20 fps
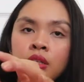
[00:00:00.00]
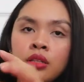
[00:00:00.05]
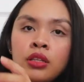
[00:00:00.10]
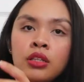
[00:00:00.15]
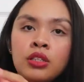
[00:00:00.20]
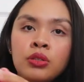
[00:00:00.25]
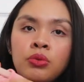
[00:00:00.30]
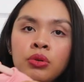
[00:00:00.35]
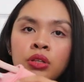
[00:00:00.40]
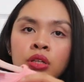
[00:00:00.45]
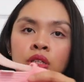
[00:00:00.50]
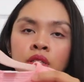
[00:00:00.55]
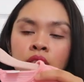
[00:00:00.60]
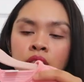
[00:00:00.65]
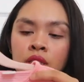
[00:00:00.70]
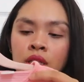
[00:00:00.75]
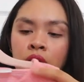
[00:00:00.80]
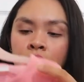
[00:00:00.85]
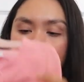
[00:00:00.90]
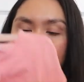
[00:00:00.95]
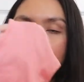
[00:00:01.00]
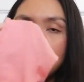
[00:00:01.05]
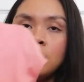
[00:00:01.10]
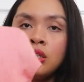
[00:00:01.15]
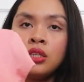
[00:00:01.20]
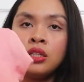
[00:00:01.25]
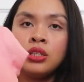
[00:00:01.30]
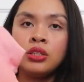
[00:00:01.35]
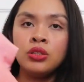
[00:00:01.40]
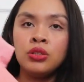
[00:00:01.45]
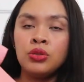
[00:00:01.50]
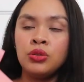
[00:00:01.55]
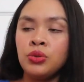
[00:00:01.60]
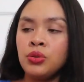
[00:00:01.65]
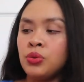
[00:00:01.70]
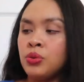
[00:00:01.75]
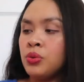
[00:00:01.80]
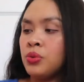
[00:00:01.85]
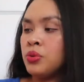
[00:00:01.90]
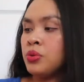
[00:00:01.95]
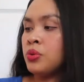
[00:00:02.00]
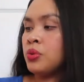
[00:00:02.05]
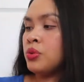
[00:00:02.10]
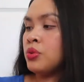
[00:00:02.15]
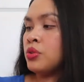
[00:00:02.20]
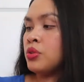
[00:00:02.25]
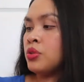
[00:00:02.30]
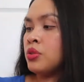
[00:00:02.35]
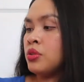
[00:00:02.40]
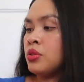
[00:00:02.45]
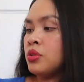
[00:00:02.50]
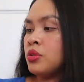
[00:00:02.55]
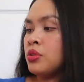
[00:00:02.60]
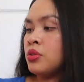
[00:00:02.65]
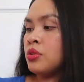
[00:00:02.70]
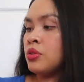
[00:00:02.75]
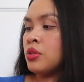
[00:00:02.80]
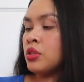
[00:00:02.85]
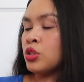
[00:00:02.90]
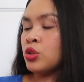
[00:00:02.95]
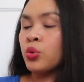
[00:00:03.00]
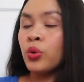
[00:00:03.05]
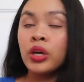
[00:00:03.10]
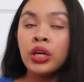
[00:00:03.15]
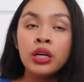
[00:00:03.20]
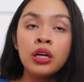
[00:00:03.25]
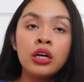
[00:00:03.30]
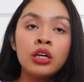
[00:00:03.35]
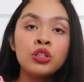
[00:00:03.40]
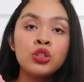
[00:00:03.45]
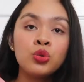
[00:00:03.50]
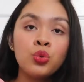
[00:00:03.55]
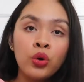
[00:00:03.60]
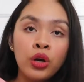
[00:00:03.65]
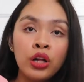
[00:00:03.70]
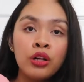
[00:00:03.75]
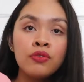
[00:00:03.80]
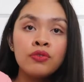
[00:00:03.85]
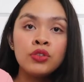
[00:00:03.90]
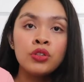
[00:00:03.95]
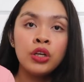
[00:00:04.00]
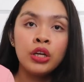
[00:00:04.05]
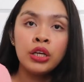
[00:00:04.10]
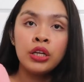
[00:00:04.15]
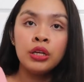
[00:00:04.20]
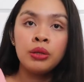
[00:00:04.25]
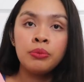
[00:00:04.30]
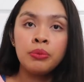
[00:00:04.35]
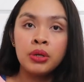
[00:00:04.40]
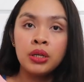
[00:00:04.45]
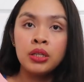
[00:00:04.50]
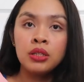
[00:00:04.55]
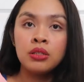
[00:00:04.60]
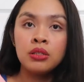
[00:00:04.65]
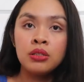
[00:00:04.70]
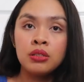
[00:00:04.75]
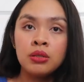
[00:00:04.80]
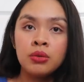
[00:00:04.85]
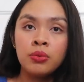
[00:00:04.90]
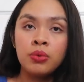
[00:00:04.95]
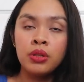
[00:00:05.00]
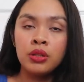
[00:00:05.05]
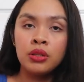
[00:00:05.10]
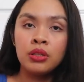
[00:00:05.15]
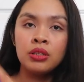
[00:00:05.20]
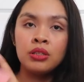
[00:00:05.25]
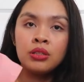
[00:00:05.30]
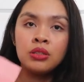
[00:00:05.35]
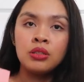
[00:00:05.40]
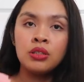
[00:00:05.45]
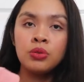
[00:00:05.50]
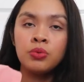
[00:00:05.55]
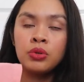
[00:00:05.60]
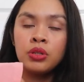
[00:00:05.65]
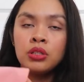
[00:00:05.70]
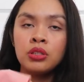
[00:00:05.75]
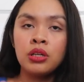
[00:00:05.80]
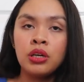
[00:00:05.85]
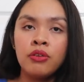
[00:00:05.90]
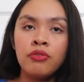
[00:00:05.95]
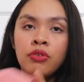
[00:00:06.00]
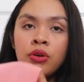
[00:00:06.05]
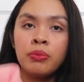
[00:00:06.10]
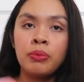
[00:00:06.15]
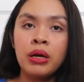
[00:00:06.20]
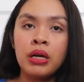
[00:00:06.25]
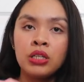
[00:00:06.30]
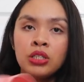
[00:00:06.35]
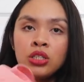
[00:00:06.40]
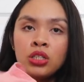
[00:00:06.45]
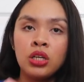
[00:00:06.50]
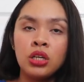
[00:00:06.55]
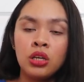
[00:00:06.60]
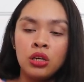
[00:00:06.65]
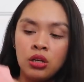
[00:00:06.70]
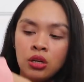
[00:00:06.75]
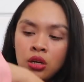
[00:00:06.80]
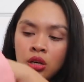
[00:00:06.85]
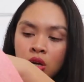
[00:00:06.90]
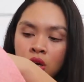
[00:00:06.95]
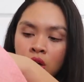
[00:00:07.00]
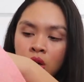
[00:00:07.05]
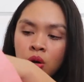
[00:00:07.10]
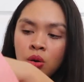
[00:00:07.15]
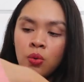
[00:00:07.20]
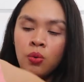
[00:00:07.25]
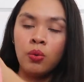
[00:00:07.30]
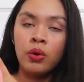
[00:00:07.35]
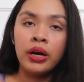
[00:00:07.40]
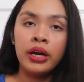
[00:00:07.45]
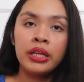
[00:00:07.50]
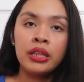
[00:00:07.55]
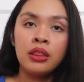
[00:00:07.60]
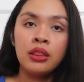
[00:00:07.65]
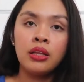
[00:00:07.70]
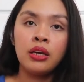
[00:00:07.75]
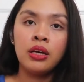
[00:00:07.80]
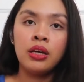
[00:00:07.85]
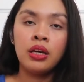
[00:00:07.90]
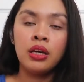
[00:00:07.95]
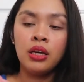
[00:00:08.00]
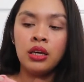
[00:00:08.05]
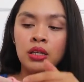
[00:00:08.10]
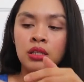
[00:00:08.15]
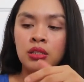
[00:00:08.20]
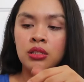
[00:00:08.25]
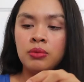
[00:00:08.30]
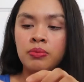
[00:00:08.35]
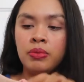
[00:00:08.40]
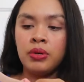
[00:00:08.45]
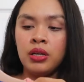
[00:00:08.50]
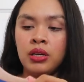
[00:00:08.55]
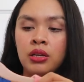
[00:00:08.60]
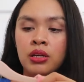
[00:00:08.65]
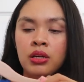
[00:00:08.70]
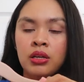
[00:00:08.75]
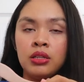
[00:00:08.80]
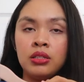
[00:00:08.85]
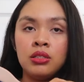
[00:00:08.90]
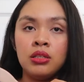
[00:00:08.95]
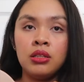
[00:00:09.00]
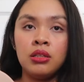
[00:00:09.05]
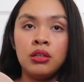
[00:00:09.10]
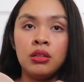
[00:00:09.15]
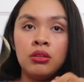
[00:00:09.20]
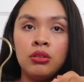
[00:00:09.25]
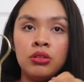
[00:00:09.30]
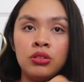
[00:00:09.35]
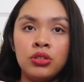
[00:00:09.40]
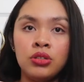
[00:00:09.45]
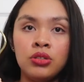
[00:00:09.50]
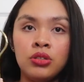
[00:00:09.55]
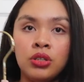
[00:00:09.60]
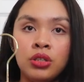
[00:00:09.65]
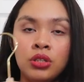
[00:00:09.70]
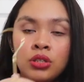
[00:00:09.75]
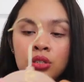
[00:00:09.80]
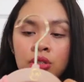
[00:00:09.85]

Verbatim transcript: This one is 18 to tw- uh, 12 to 18 months. This one's have a matching white leggings, but it's in the laundry.